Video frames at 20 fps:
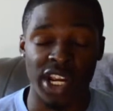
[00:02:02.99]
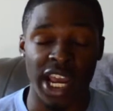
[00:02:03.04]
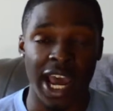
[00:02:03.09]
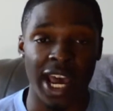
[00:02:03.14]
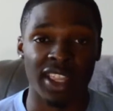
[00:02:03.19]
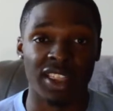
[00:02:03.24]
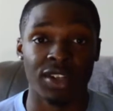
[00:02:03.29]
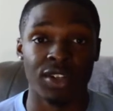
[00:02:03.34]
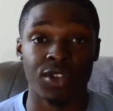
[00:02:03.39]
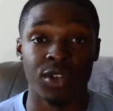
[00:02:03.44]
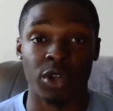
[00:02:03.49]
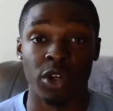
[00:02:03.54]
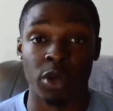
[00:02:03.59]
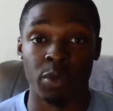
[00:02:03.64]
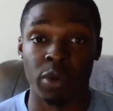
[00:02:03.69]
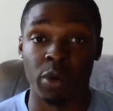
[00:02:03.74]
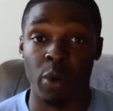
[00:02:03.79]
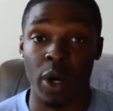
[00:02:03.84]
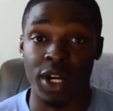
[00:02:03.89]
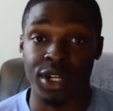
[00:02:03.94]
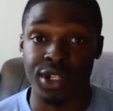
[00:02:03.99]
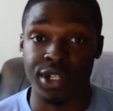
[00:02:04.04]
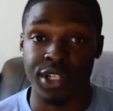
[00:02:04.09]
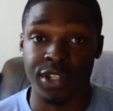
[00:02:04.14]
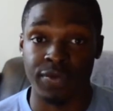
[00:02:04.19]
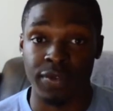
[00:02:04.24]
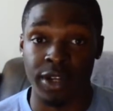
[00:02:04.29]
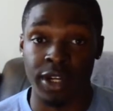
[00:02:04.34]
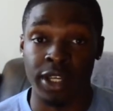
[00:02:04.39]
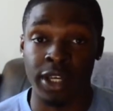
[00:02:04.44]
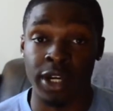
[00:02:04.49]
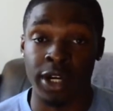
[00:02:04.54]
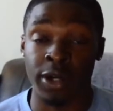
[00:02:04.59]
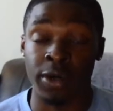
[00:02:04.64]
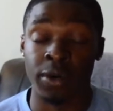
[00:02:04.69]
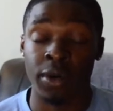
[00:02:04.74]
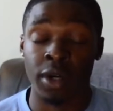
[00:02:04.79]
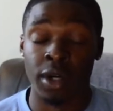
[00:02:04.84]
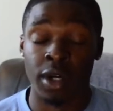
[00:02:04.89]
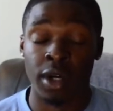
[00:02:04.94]
of athletes are going to be watching this
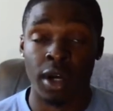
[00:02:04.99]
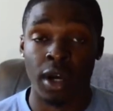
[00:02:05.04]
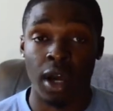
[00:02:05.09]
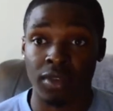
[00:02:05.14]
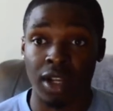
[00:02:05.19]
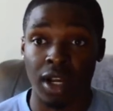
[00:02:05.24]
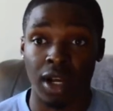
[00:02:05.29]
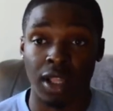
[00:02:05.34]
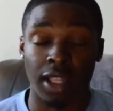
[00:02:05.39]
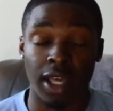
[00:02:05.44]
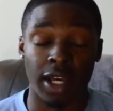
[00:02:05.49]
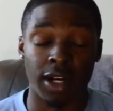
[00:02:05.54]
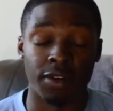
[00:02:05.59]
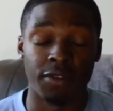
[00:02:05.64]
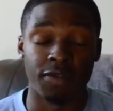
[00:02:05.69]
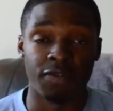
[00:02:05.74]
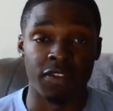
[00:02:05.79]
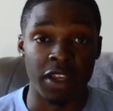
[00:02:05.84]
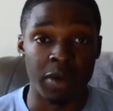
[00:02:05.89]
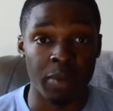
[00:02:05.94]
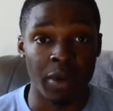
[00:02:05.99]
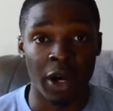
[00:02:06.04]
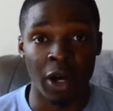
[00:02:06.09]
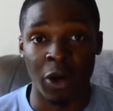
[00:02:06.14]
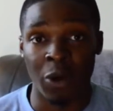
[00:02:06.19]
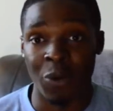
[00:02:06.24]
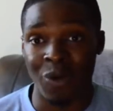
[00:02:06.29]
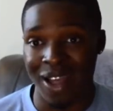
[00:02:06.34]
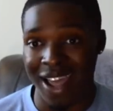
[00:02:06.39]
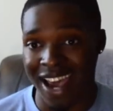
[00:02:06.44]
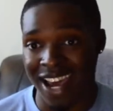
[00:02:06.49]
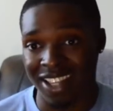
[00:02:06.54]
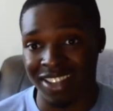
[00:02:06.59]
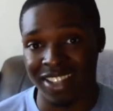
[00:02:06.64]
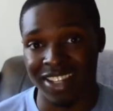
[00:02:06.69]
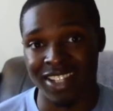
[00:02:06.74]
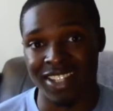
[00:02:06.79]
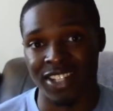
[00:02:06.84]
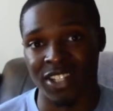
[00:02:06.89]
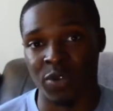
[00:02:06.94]
video, a lot of female
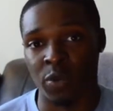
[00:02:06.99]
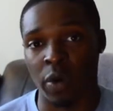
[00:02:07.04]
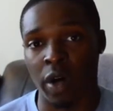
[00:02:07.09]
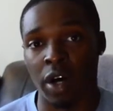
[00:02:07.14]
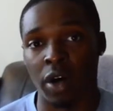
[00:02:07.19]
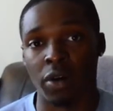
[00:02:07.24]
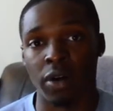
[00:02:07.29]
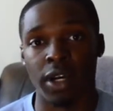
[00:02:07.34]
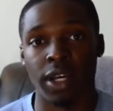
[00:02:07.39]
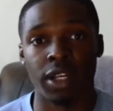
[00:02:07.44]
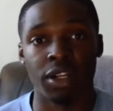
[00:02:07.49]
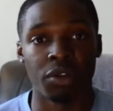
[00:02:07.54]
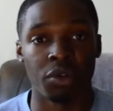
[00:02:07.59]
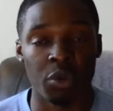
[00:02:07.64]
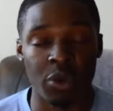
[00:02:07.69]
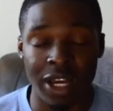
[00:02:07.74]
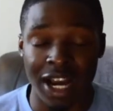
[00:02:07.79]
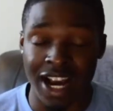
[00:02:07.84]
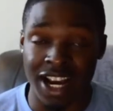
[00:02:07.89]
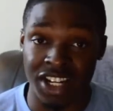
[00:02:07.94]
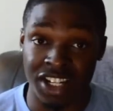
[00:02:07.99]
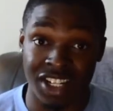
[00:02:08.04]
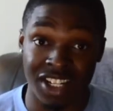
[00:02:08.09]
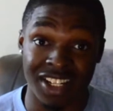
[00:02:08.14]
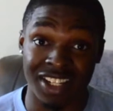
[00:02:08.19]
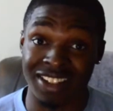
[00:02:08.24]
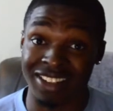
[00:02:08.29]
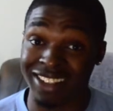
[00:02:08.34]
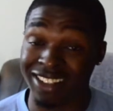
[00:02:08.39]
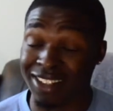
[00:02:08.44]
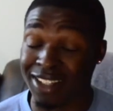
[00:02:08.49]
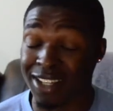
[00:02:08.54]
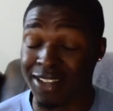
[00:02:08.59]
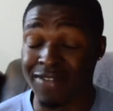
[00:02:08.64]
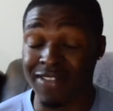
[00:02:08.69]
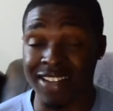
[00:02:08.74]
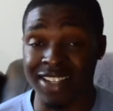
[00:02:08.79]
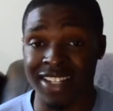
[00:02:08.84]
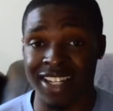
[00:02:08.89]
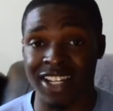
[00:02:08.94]
athletes as well, and you guys should
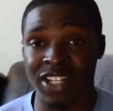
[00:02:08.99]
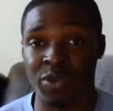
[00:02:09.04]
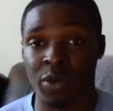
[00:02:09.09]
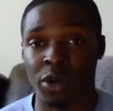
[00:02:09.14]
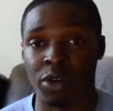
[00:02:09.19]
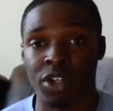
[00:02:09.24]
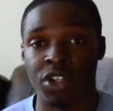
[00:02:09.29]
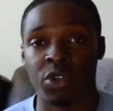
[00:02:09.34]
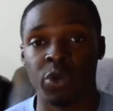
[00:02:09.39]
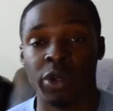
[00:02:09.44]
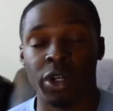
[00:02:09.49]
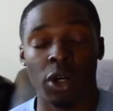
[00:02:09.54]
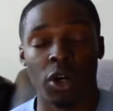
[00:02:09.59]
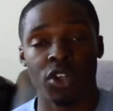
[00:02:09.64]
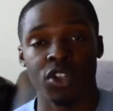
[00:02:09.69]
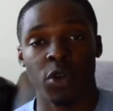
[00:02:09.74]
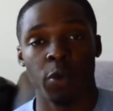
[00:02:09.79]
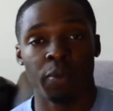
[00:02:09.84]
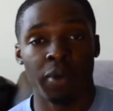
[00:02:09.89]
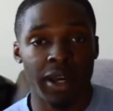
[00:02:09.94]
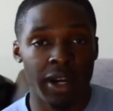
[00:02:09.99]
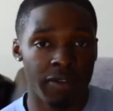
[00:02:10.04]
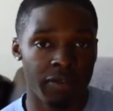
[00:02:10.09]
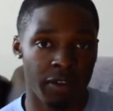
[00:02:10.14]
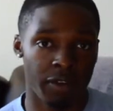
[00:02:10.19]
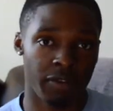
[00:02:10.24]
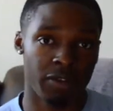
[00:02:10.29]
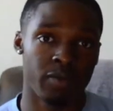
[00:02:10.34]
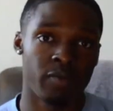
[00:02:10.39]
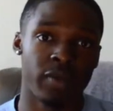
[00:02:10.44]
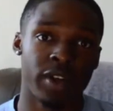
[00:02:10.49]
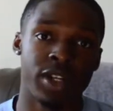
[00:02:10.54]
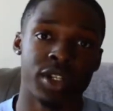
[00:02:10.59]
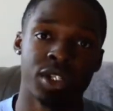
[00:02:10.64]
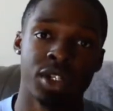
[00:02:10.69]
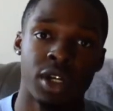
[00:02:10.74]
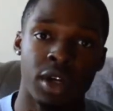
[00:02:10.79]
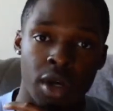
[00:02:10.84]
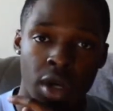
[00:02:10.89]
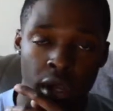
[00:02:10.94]
even say as well because you could also benefit from
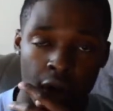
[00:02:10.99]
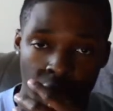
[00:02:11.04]
this.